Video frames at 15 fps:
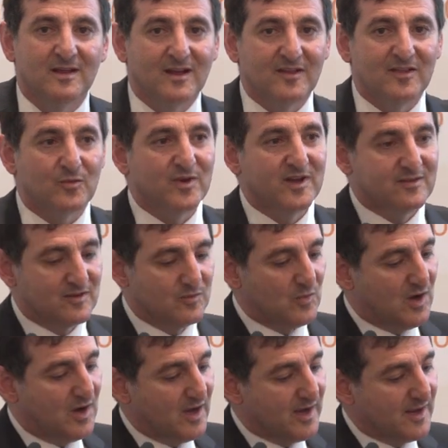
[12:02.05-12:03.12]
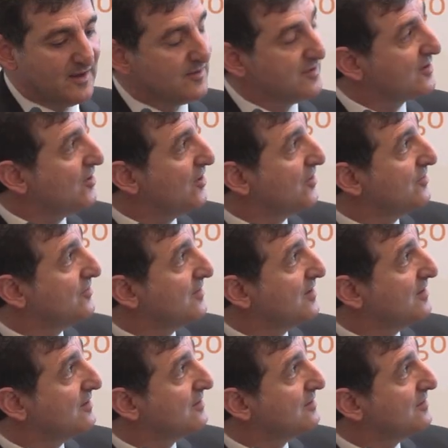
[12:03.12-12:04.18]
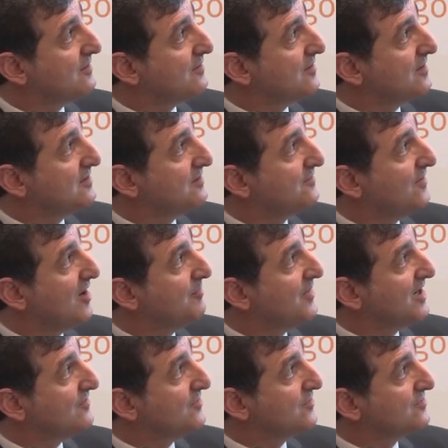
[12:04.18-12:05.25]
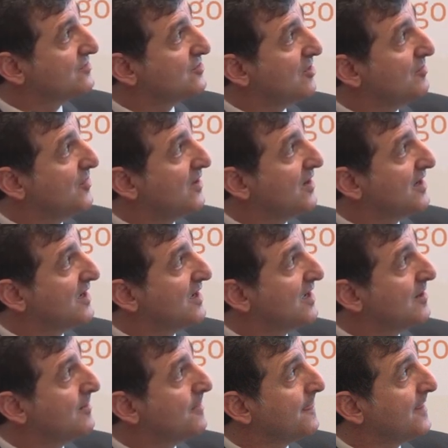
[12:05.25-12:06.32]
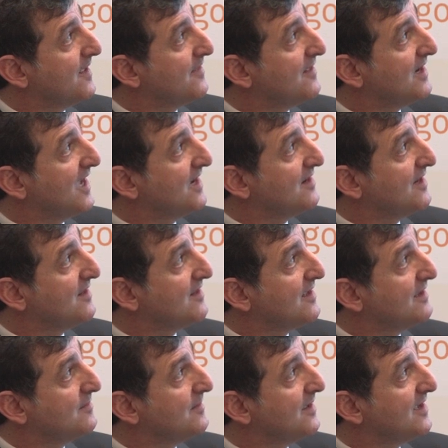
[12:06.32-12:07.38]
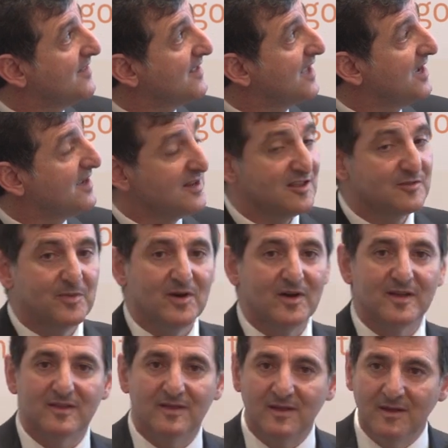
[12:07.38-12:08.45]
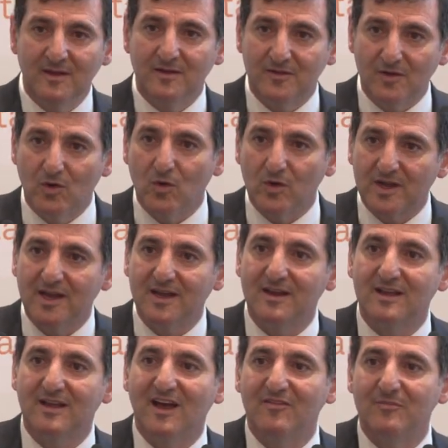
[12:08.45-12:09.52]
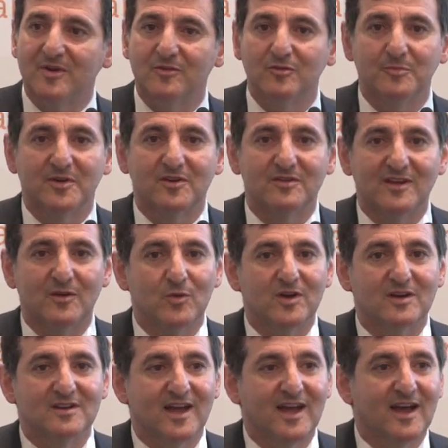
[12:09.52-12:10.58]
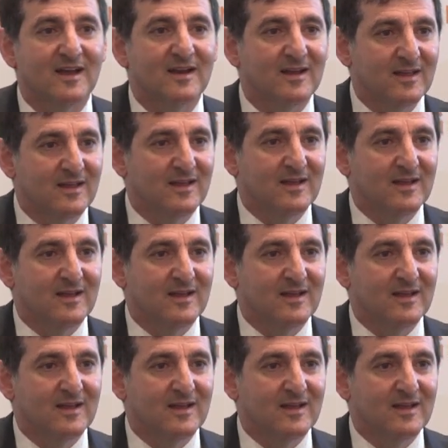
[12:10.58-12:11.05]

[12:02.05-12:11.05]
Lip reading: And the reason why the defined benefit was stopped by in the 80s by the Hawke-Keating government is because they worked out,